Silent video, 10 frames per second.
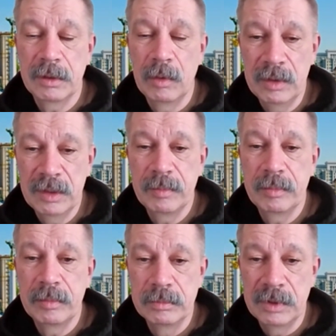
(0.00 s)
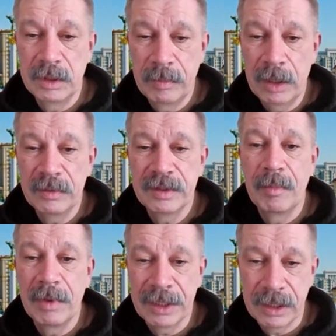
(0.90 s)
all about the
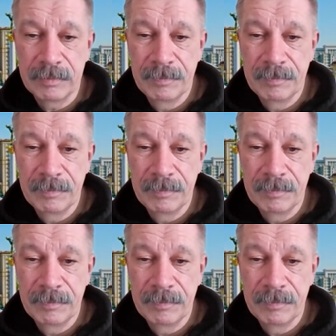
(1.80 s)
money,